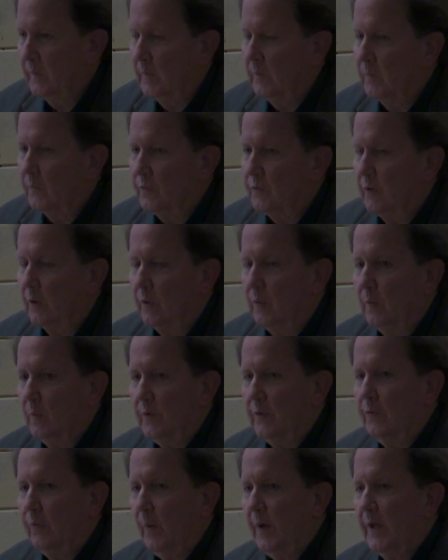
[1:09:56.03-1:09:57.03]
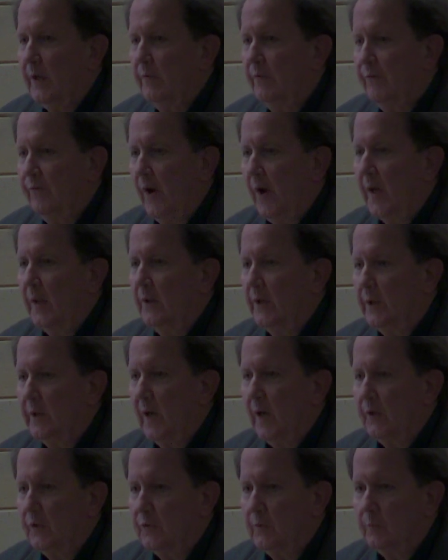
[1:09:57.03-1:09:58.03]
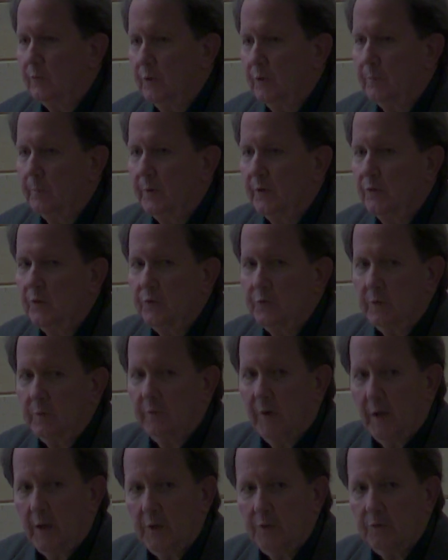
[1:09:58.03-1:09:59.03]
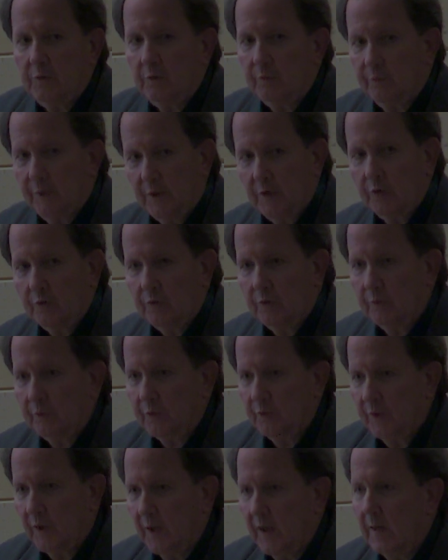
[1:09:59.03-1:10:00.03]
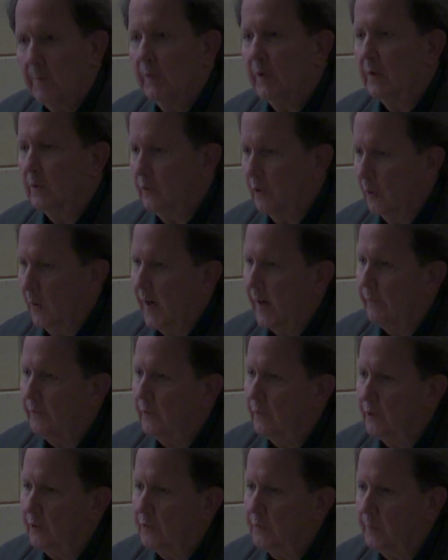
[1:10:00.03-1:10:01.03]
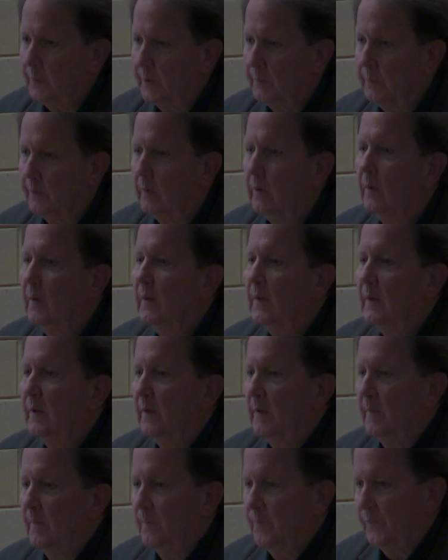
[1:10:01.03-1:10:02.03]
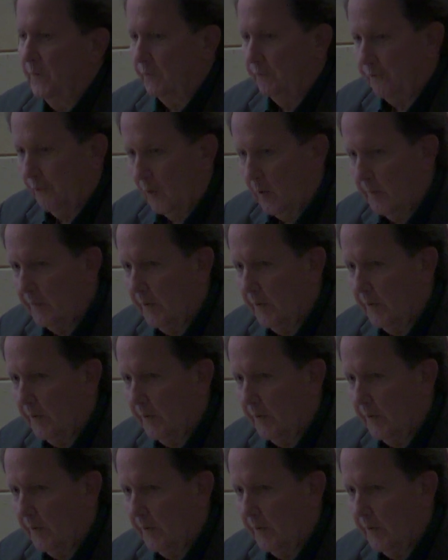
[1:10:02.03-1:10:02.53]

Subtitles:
So when Twain finally got some good business advice to register his name and go after these people, form the